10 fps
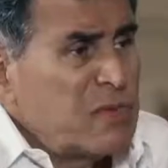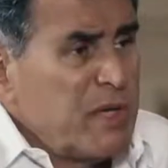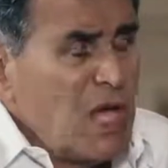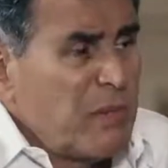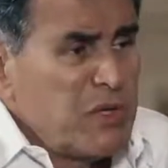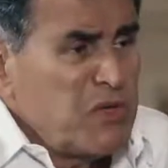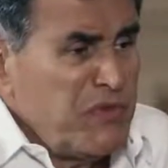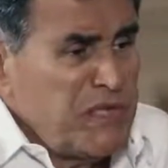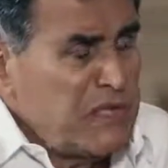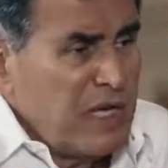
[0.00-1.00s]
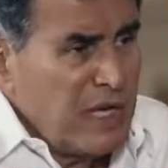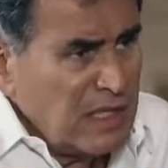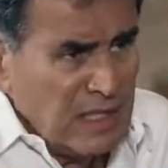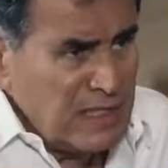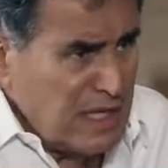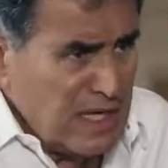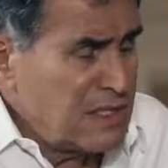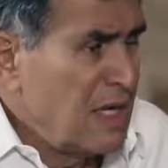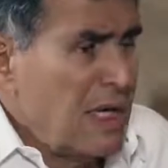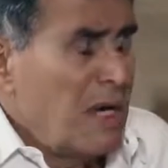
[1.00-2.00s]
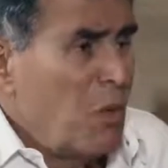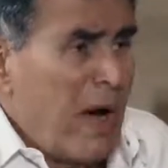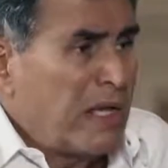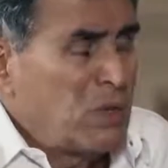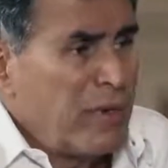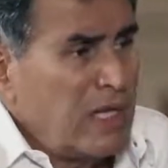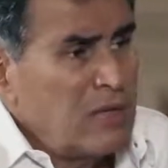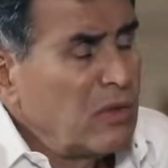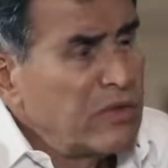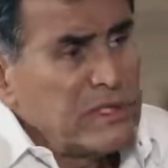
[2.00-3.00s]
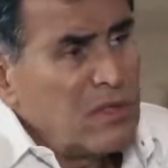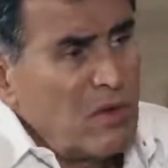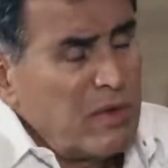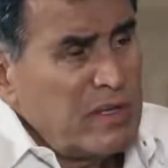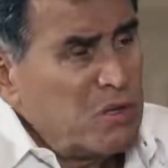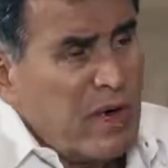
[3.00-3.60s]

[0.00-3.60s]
is becoming sophisticated and says, why do we need all these tokens?